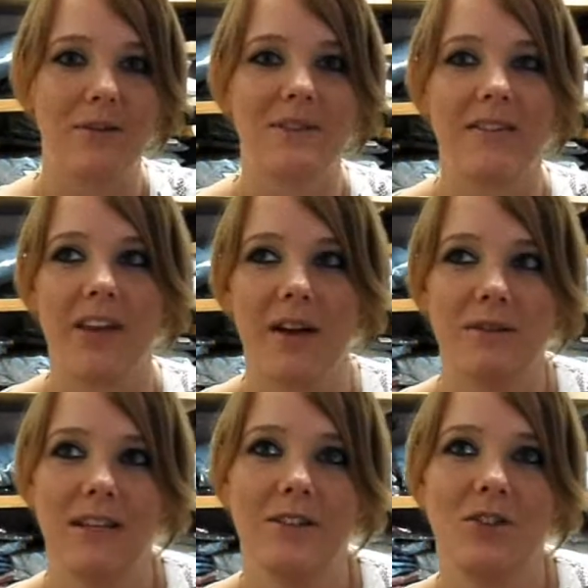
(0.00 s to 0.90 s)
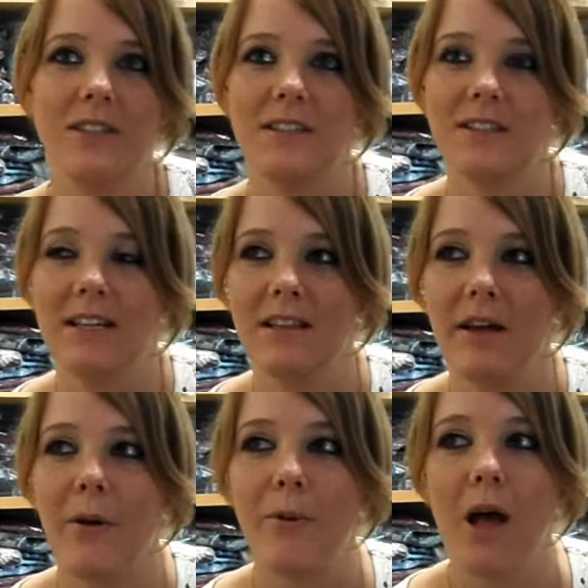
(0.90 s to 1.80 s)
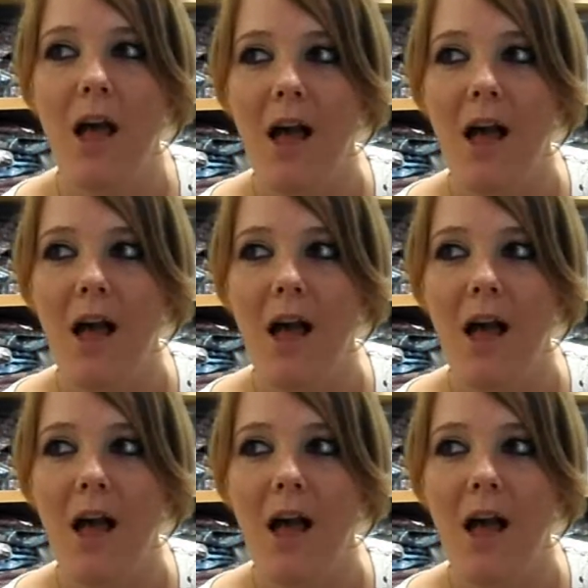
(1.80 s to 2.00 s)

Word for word: it was something I was interested in, the whole